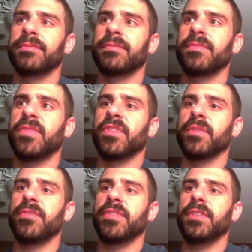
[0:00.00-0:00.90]
So I'm
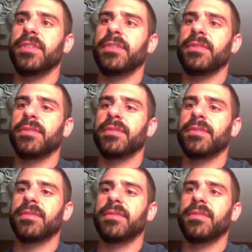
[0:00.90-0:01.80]
feeling
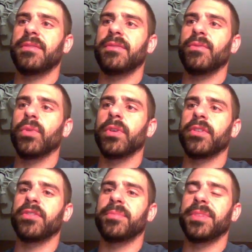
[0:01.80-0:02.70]

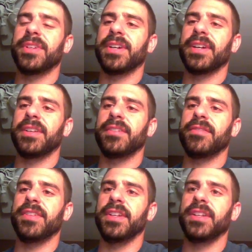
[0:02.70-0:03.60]
worse, but not
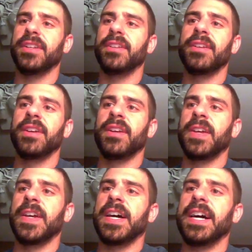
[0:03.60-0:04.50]
defeated.
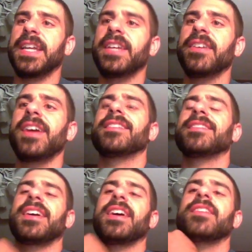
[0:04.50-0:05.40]
Here I
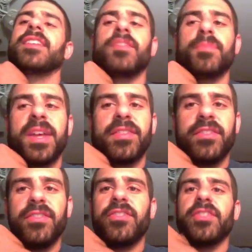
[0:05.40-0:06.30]
decide that it's best
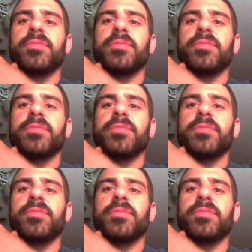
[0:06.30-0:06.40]
to just